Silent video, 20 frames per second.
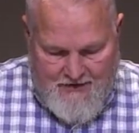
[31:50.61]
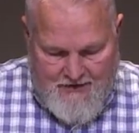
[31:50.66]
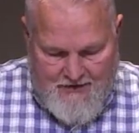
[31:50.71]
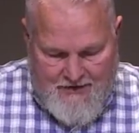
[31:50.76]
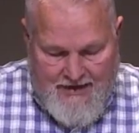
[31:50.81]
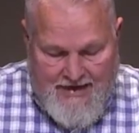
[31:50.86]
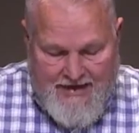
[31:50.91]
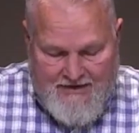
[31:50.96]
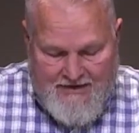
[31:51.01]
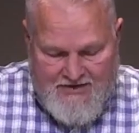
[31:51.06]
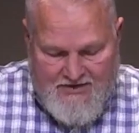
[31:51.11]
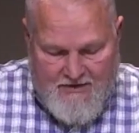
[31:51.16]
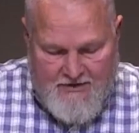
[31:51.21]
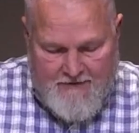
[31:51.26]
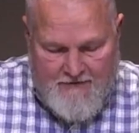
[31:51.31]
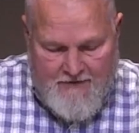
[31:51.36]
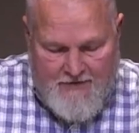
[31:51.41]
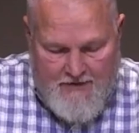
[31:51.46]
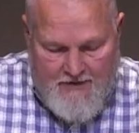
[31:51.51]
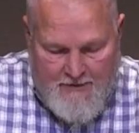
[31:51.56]
Next,
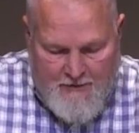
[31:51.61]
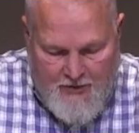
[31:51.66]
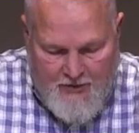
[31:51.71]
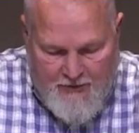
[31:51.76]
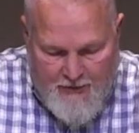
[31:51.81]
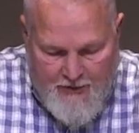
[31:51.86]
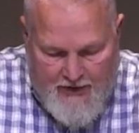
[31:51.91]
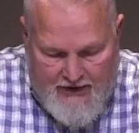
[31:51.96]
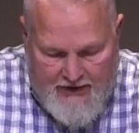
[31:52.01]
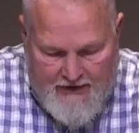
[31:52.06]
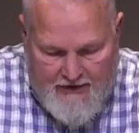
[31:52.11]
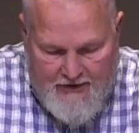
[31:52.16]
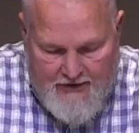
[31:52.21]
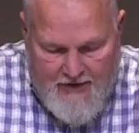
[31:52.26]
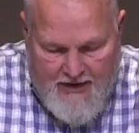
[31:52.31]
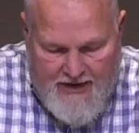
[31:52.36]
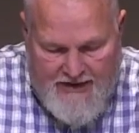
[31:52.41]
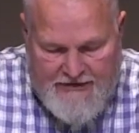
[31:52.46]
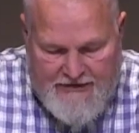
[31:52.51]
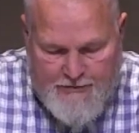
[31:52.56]
and number three,
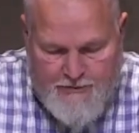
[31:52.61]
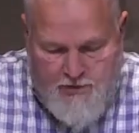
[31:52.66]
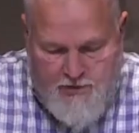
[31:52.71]
God's